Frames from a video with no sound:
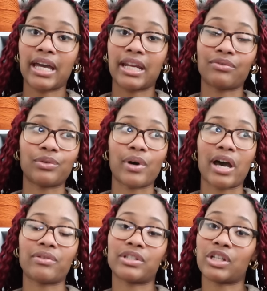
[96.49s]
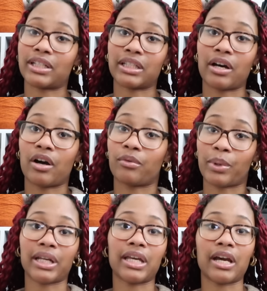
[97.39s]
And if you haven't checked it out
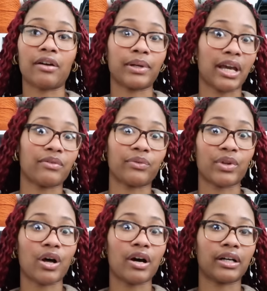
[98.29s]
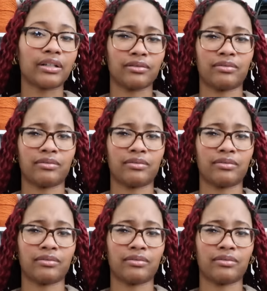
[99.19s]
already, I already have a vlog